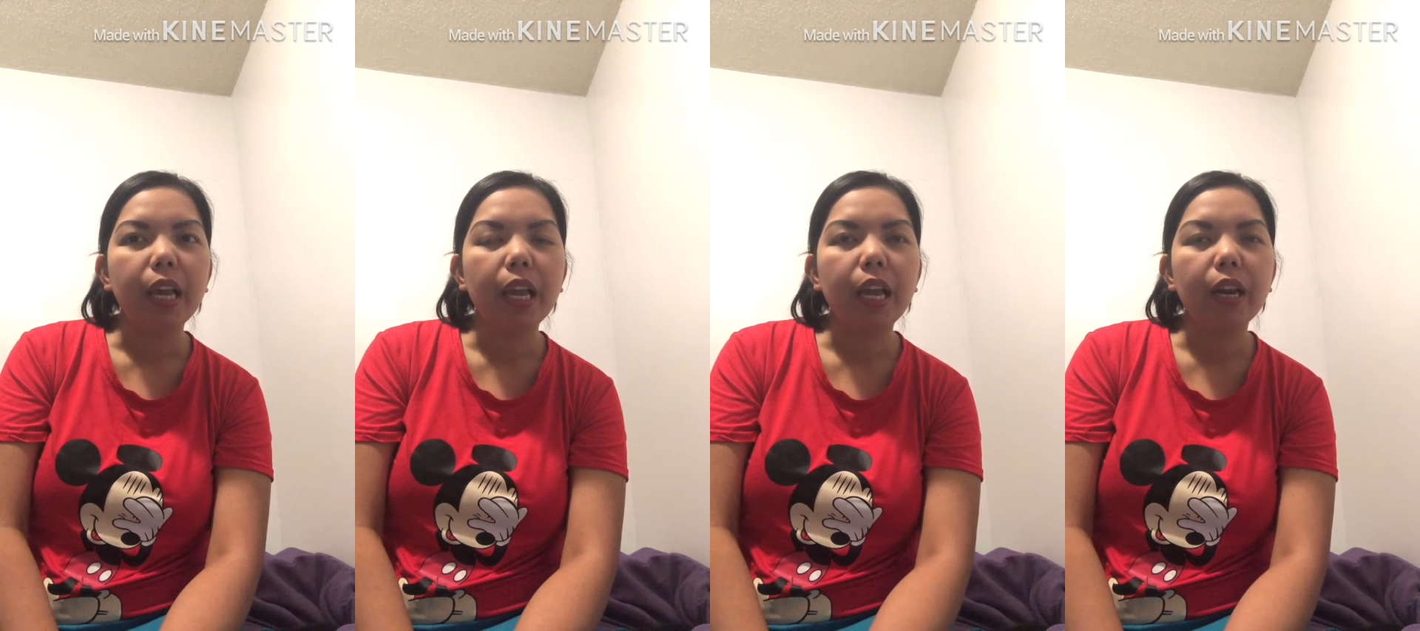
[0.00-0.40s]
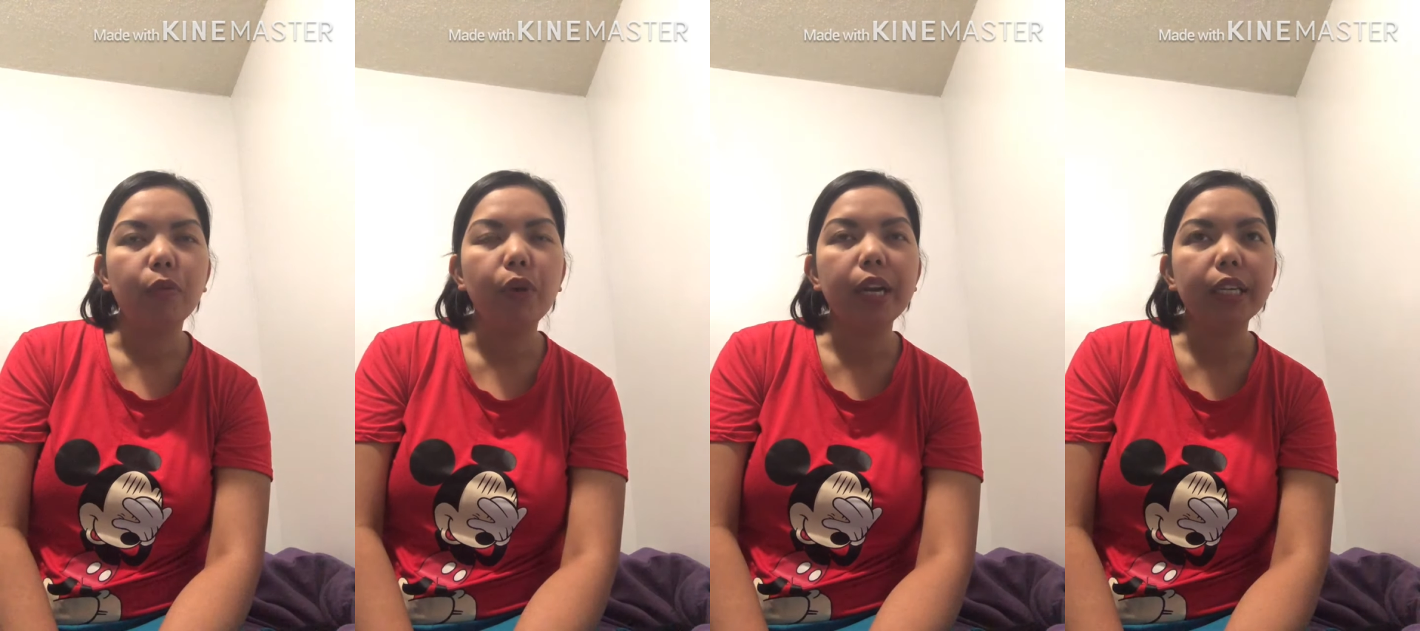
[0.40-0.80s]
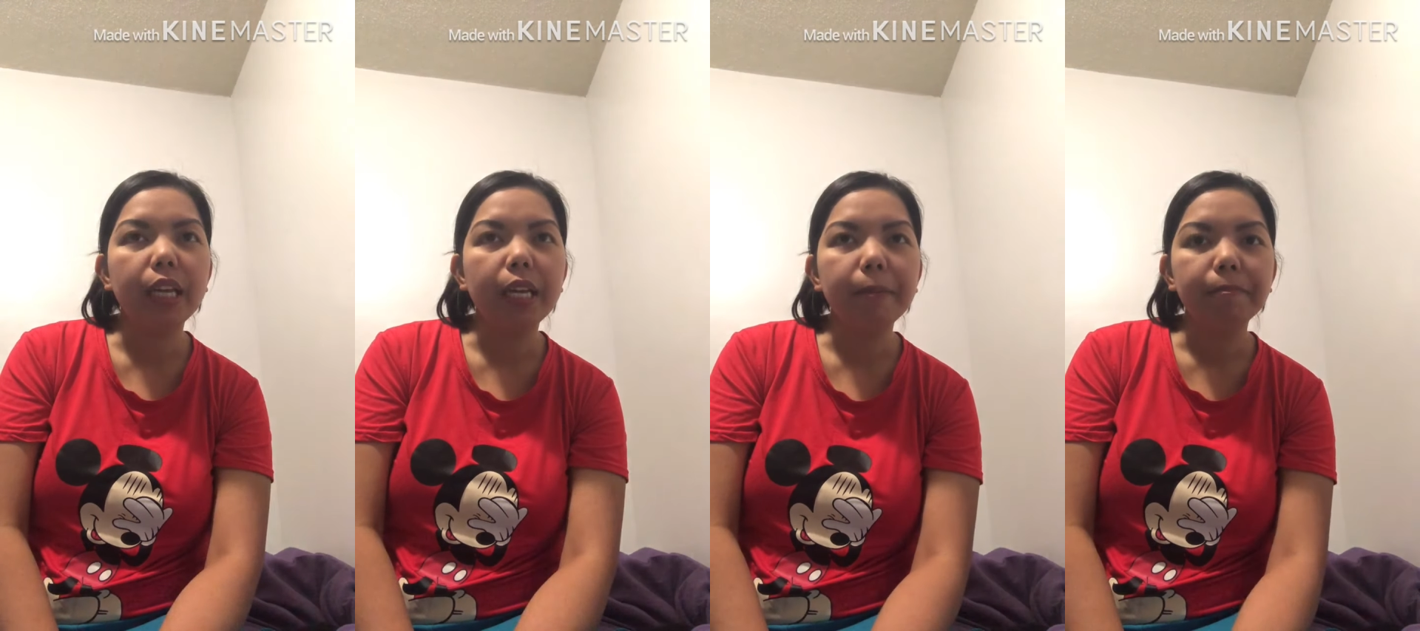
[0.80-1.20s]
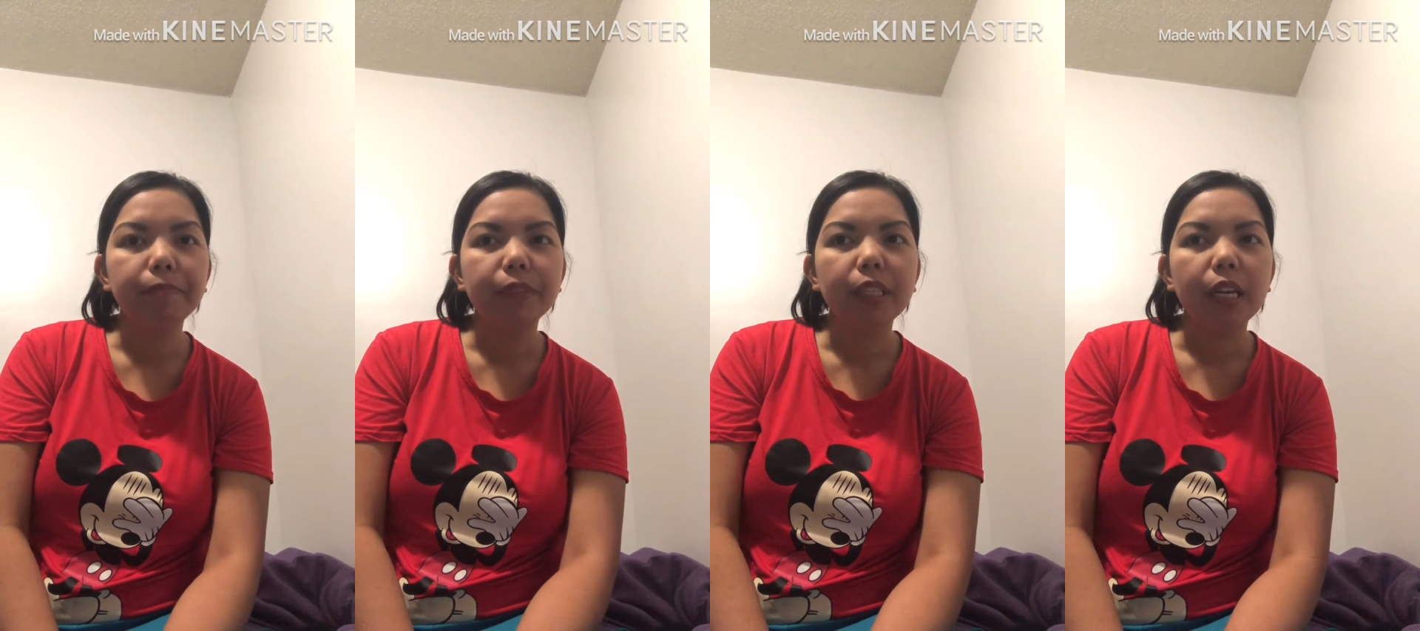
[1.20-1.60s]
And one thing,
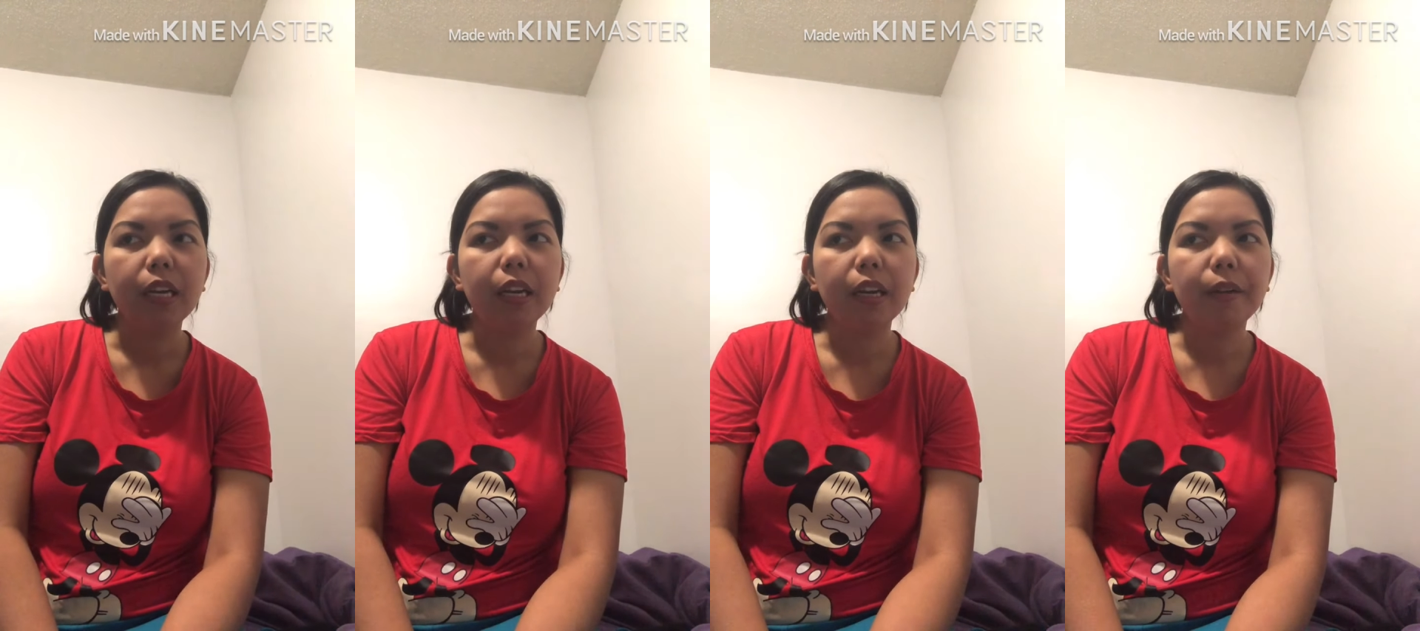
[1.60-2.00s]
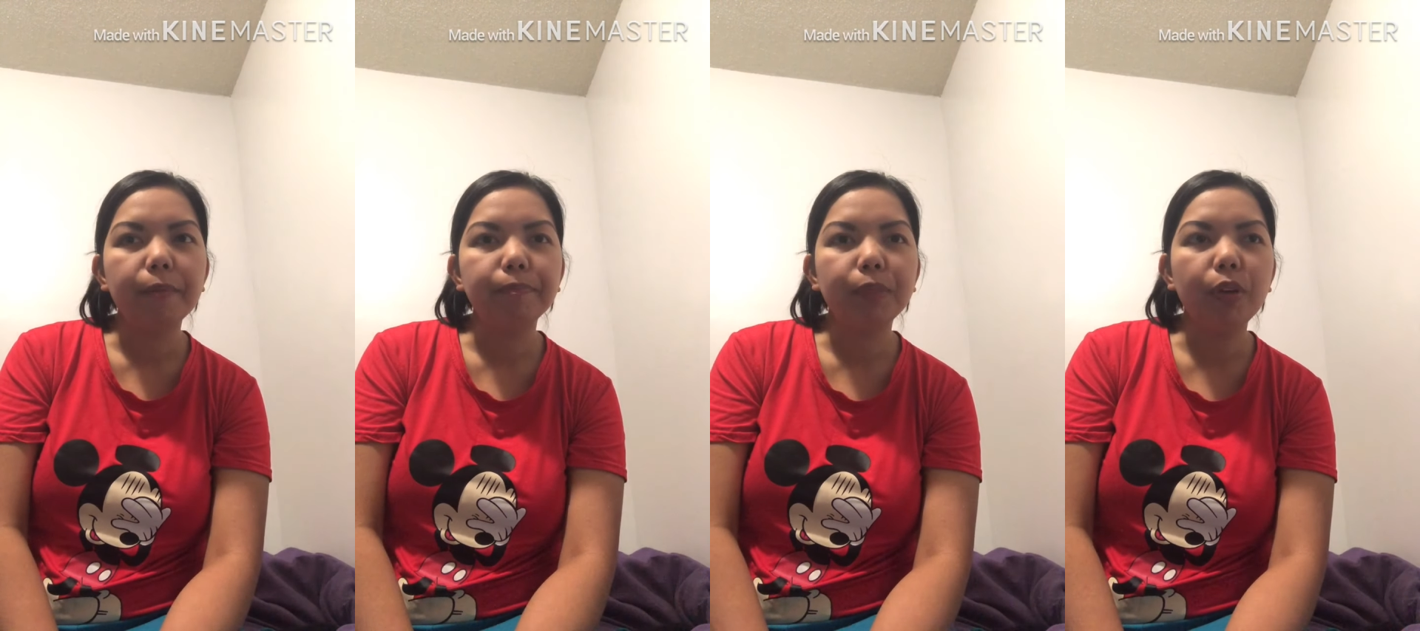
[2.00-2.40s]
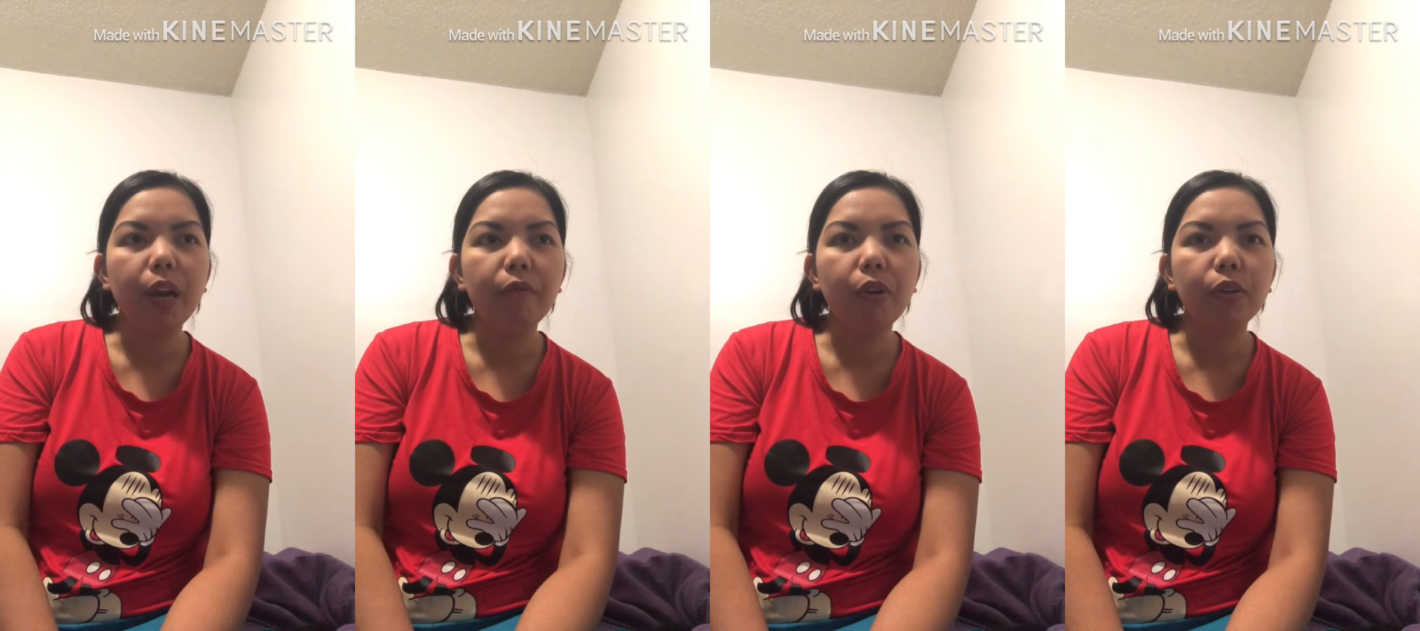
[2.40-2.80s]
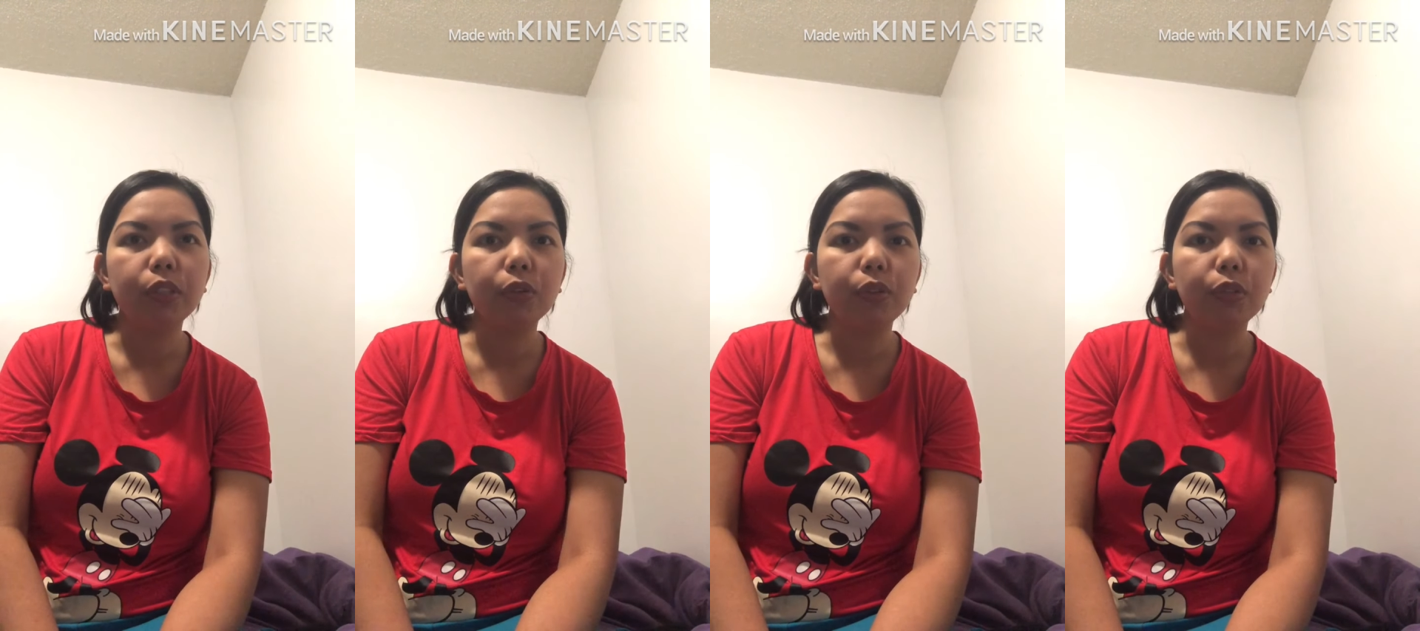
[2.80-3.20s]
you have
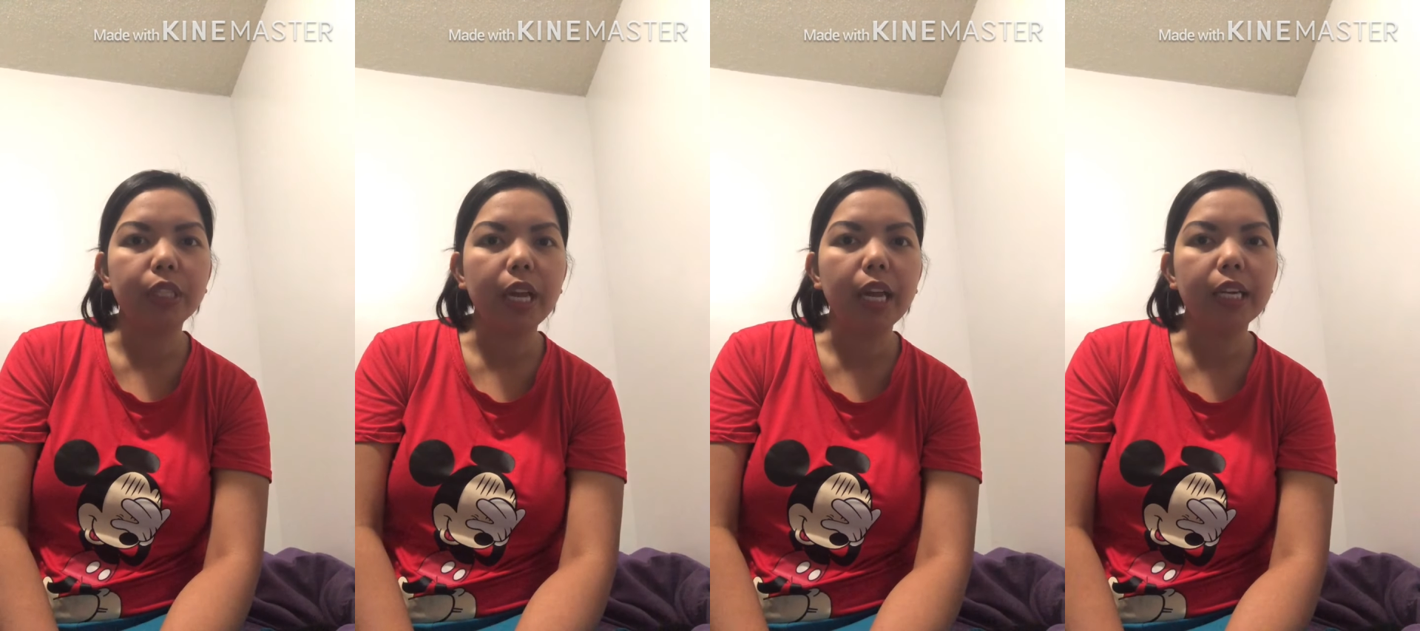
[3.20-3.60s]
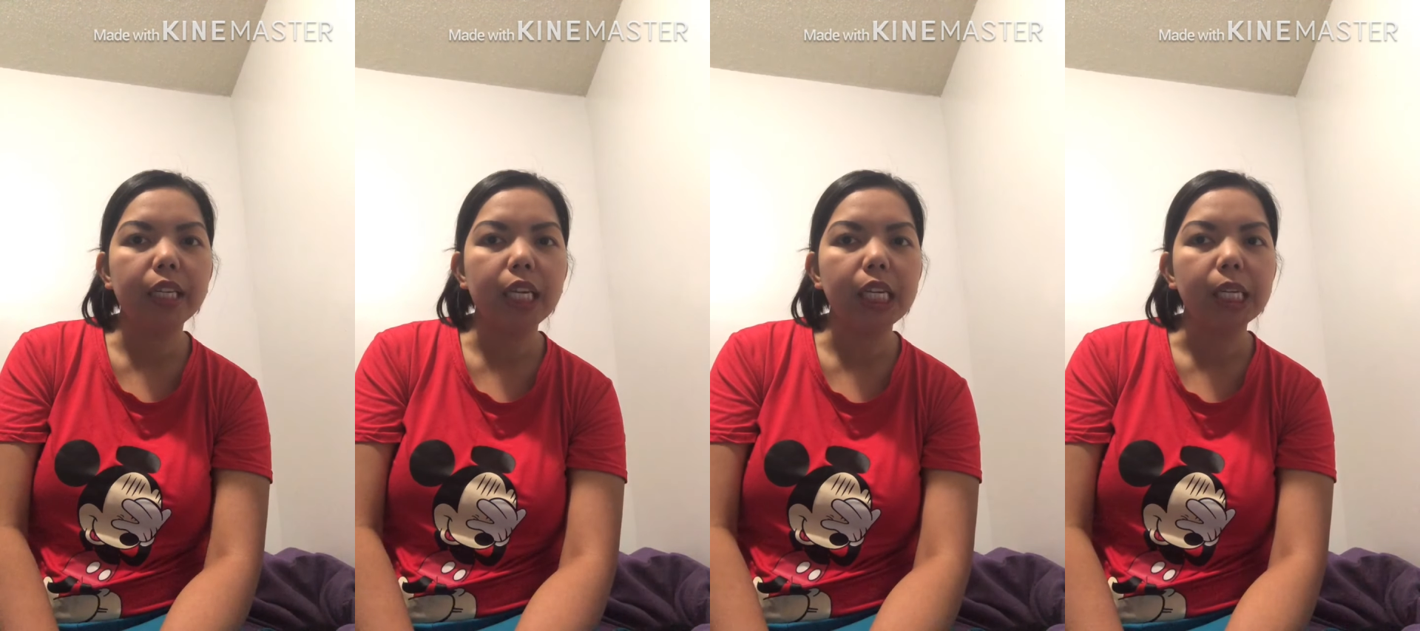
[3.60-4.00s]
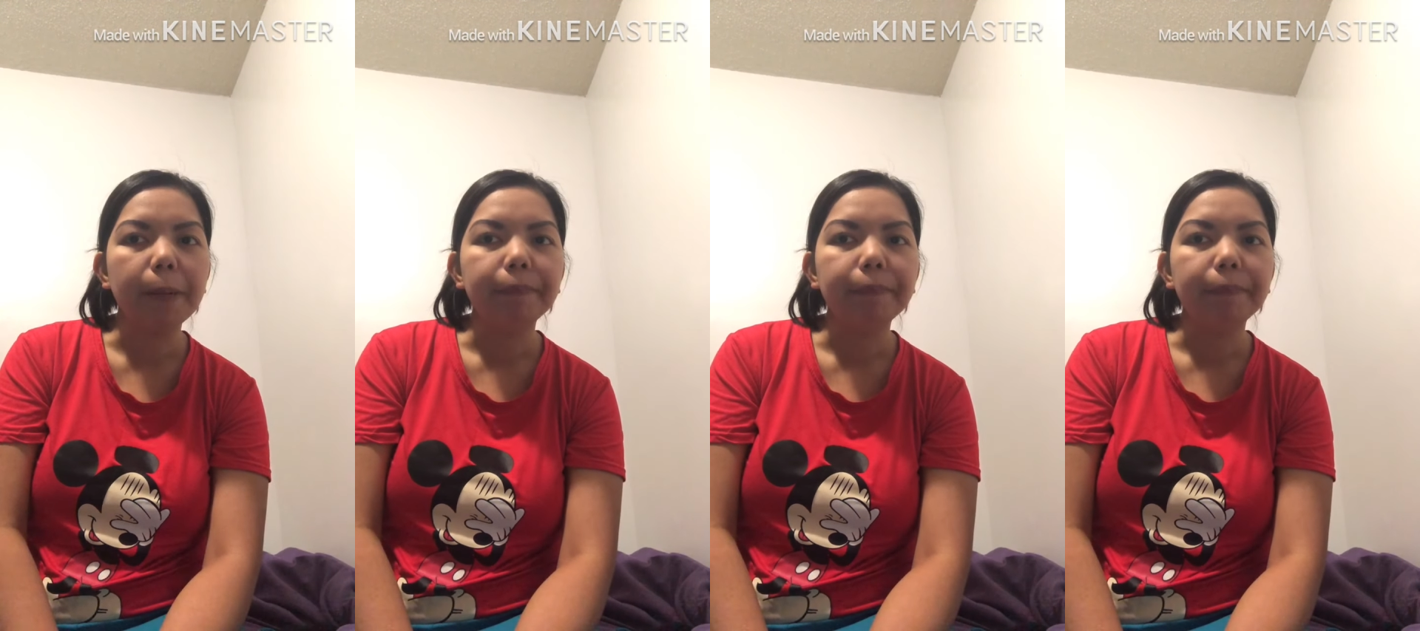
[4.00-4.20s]
also to send the